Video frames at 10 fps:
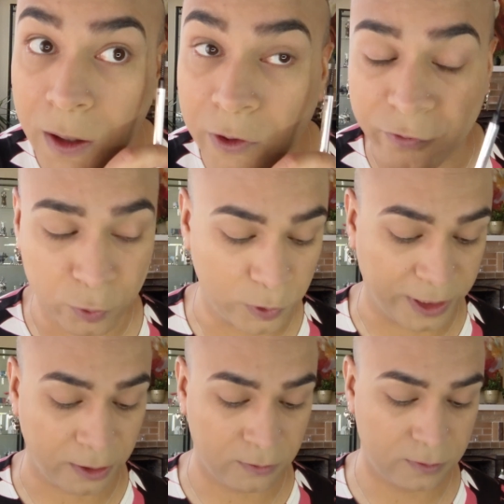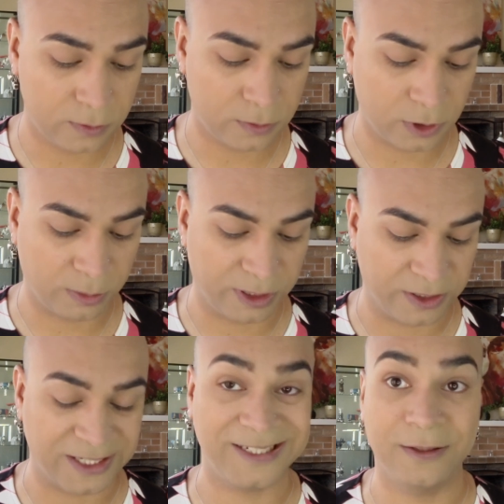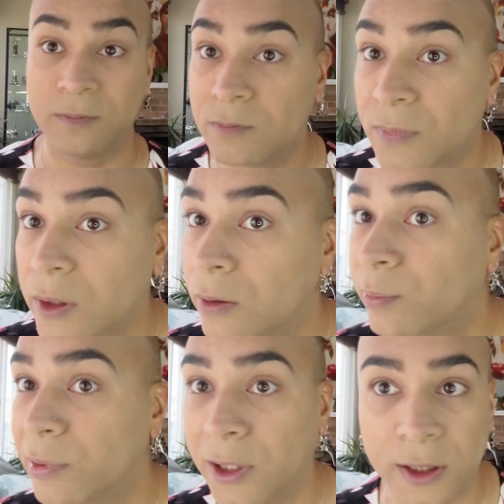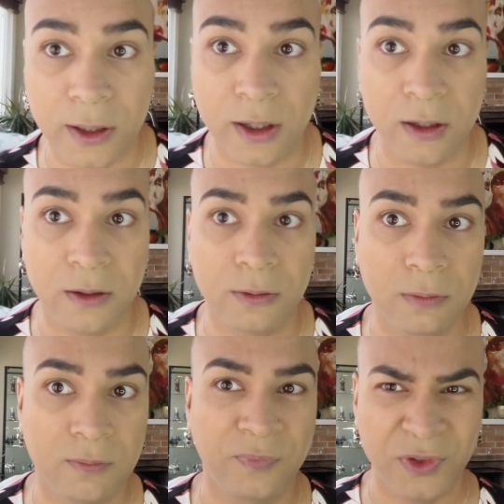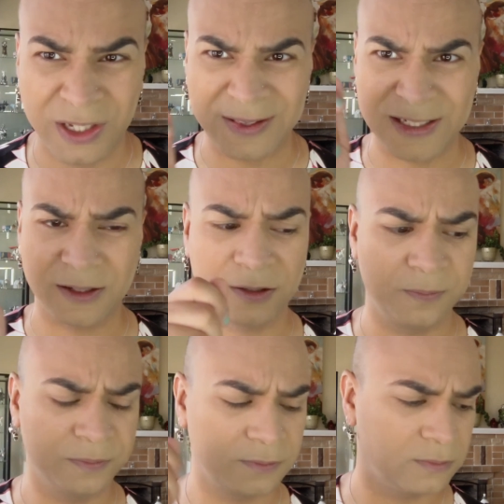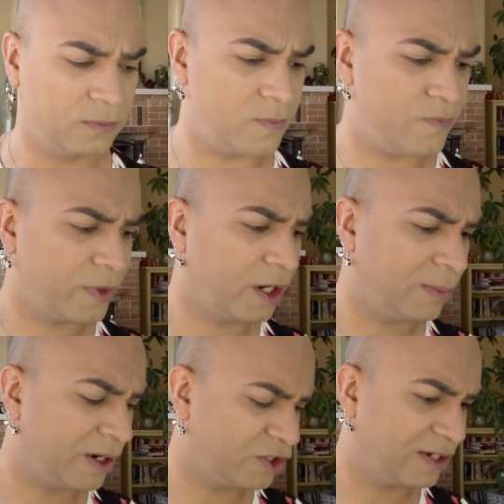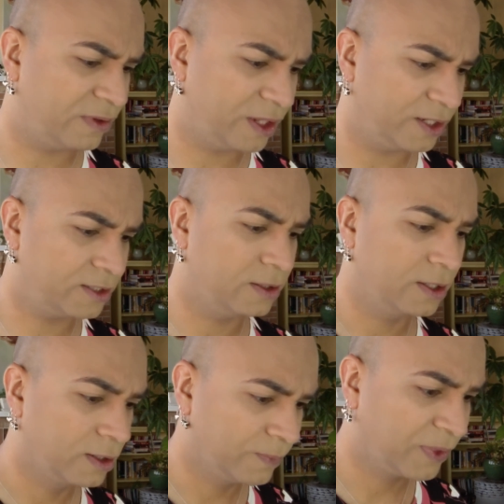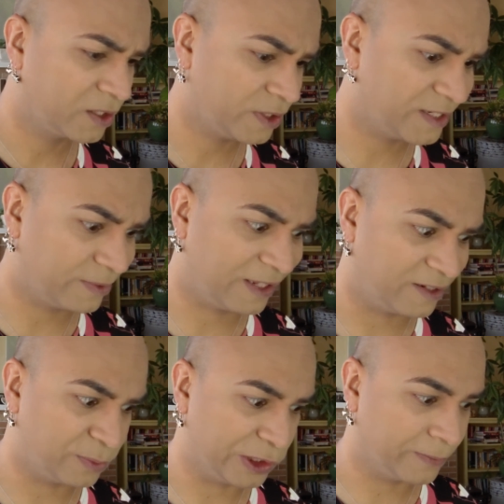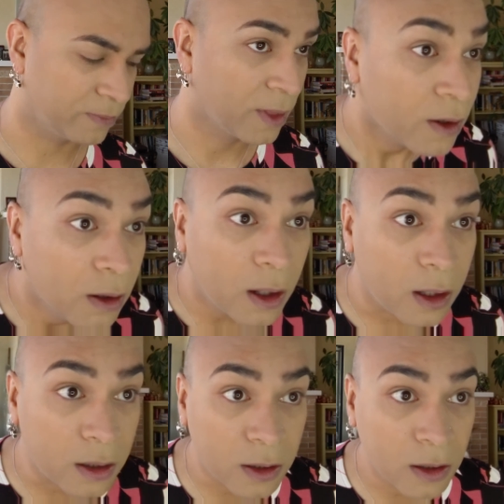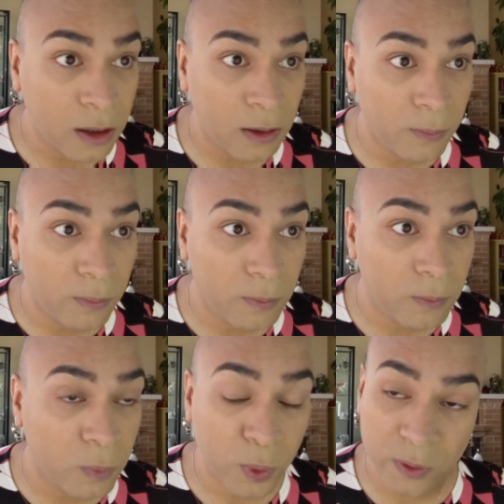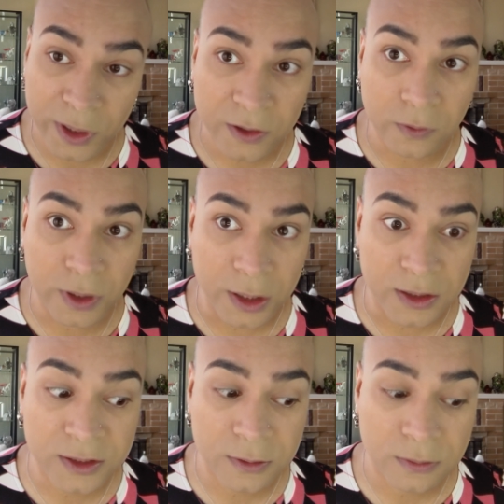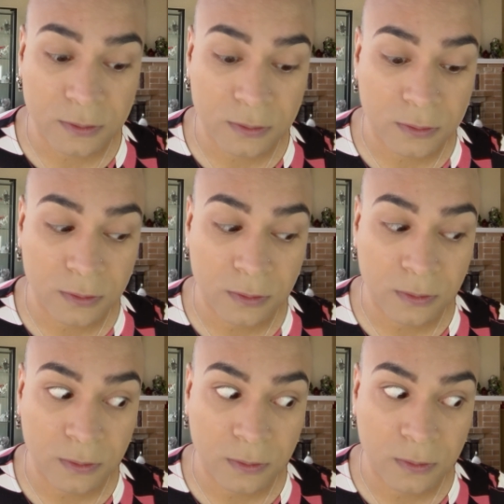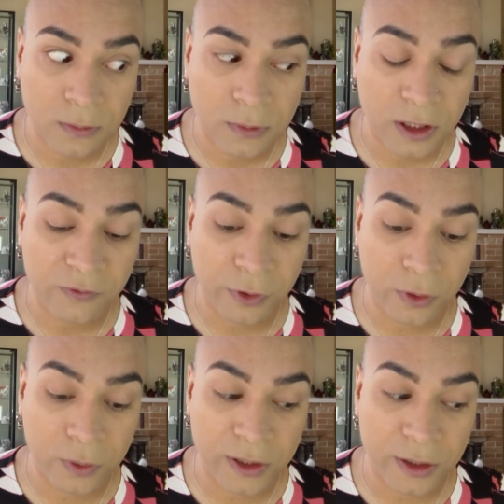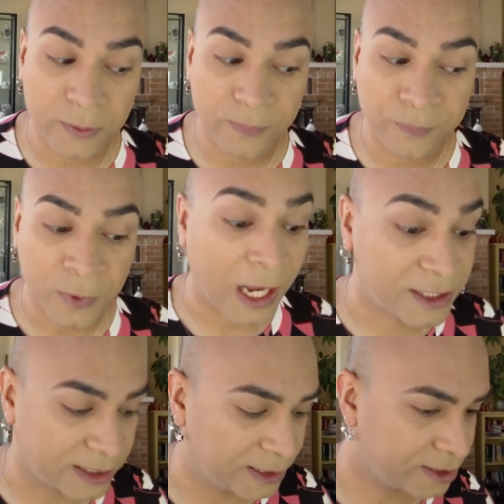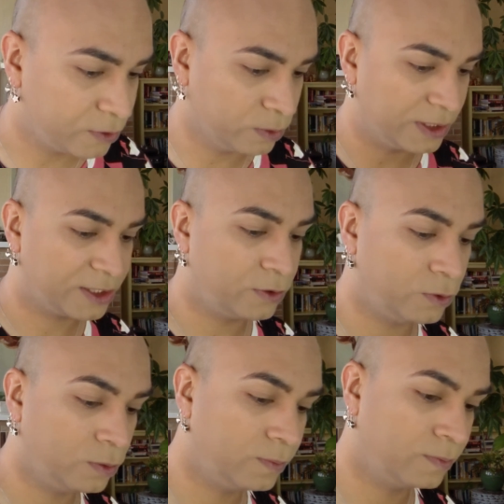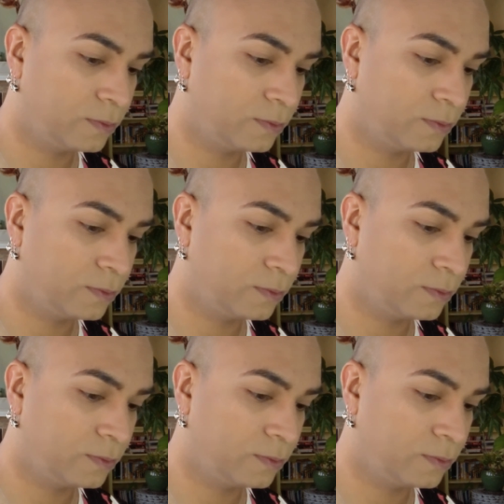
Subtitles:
unruly eyebrows. I did pluck, and you get these little eyebrow shavy things. So I did some of that this morning. What do I do next? I have no idea. Actually, let's do.